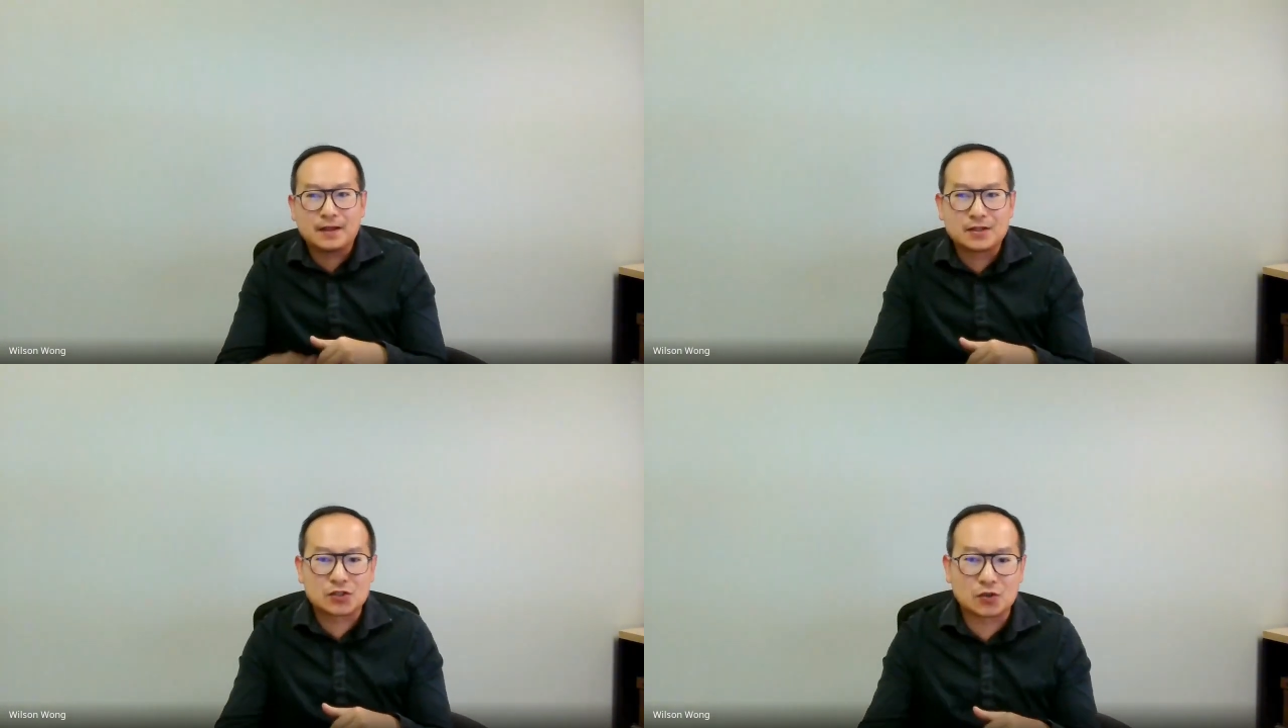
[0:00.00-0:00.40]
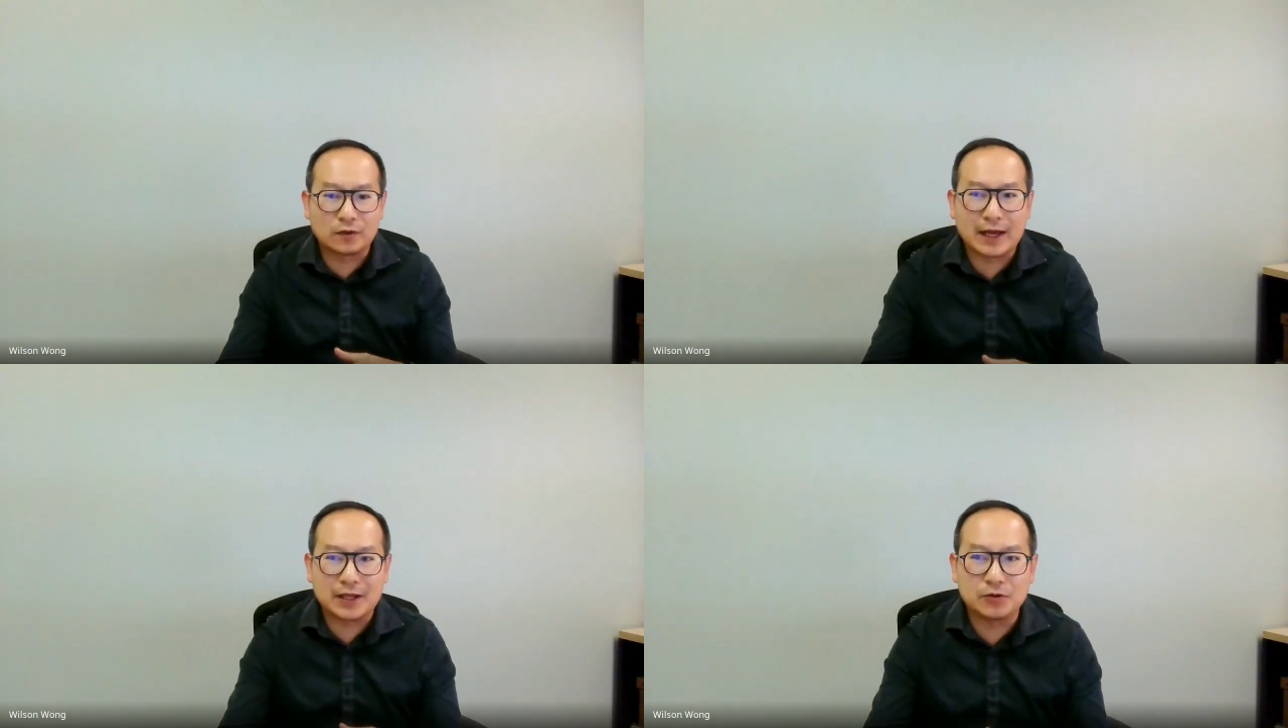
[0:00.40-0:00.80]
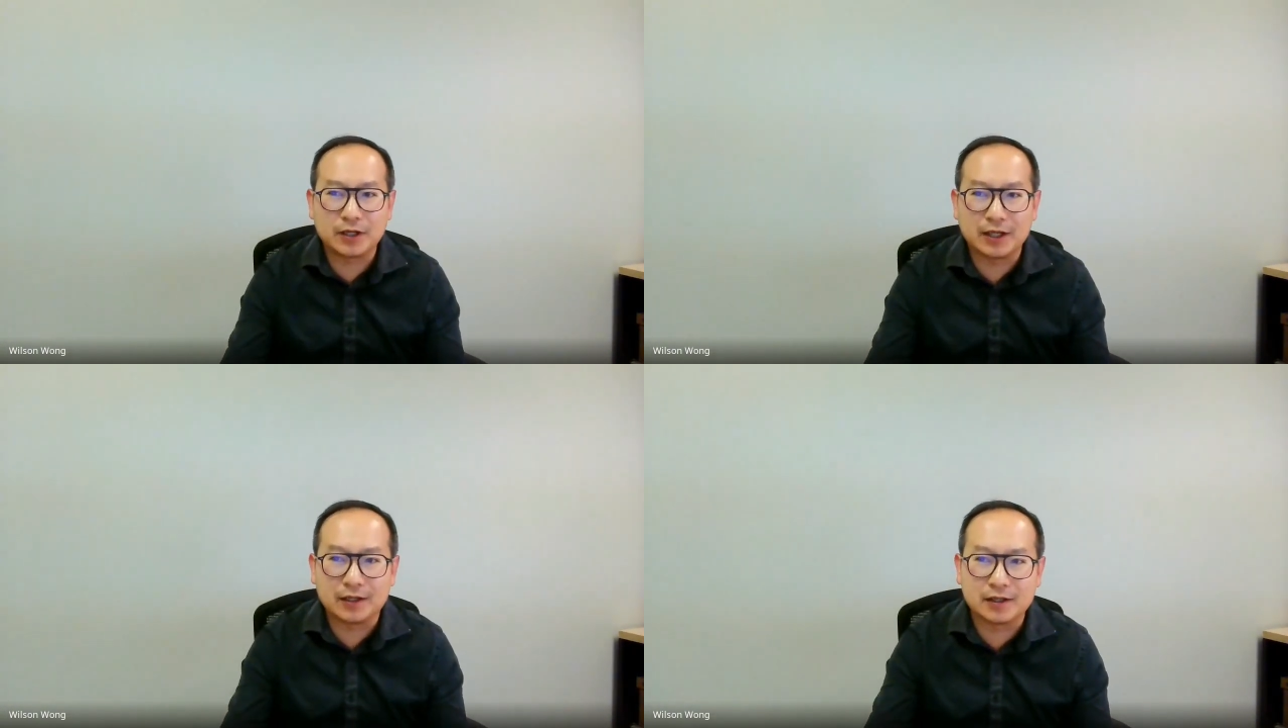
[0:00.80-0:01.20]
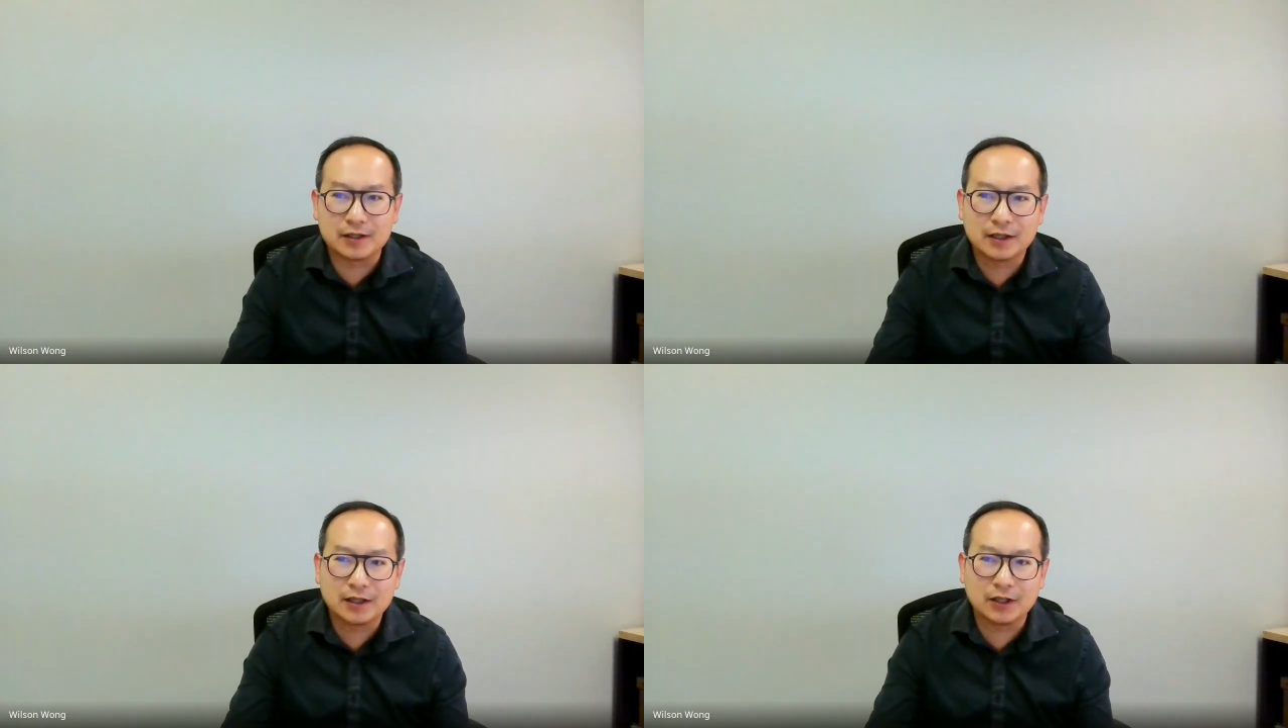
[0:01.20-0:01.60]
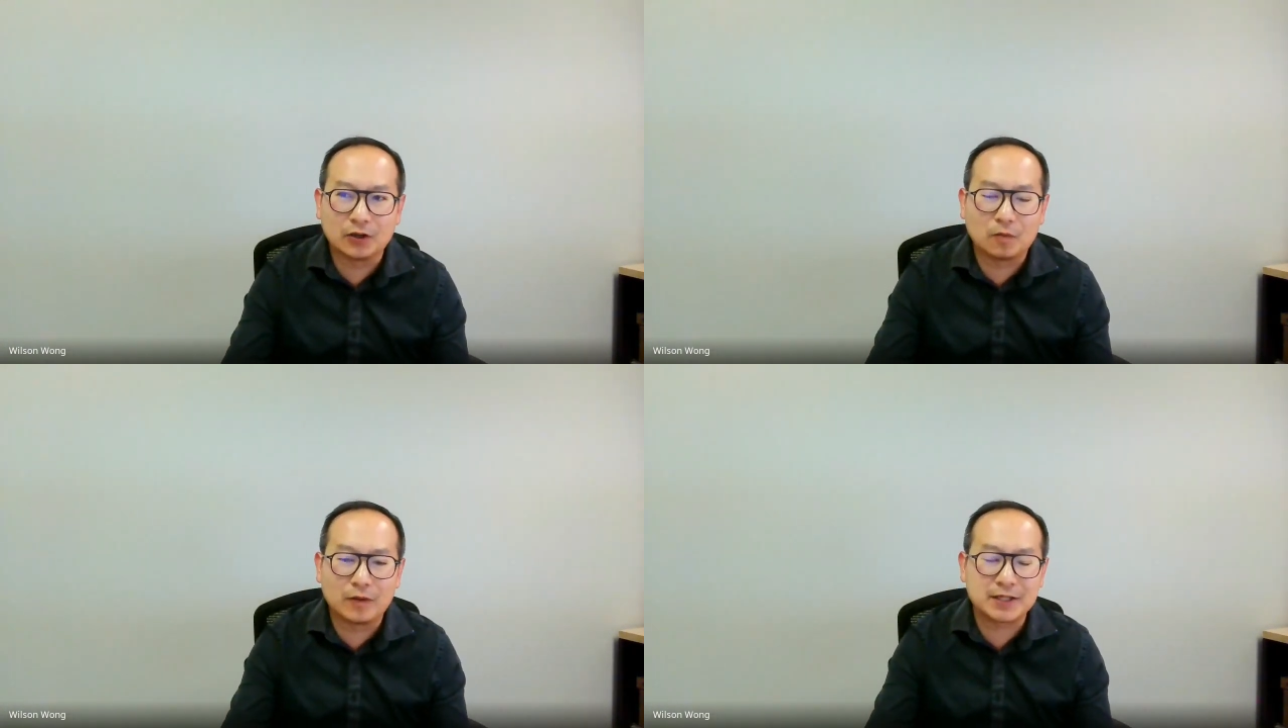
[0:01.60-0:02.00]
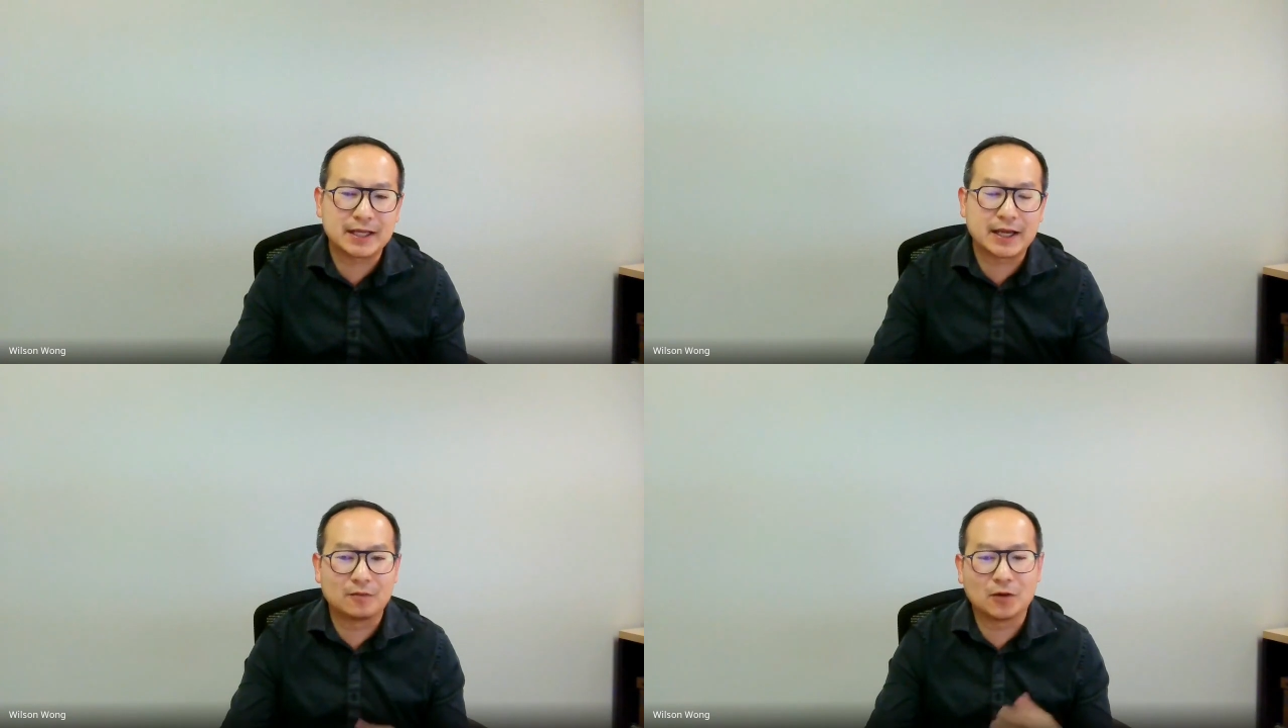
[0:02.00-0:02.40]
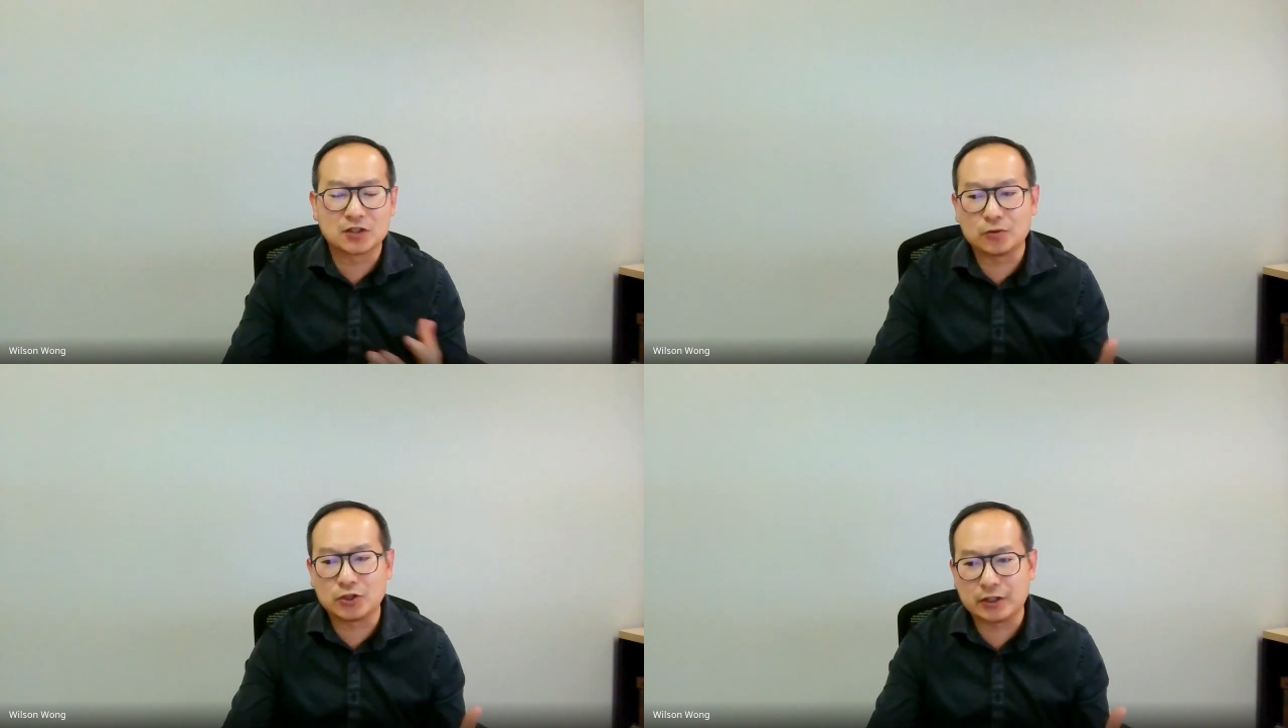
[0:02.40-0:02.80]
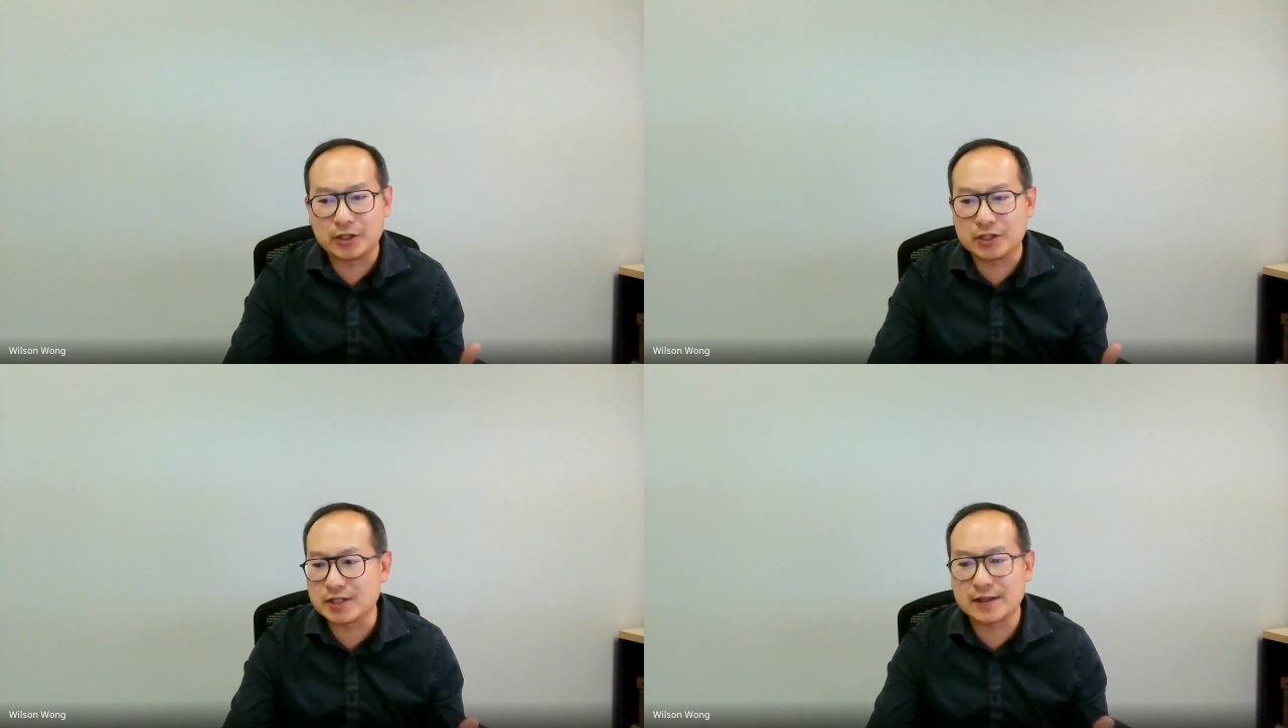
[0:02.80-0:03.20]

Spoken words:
so that you can bring together multiple generations.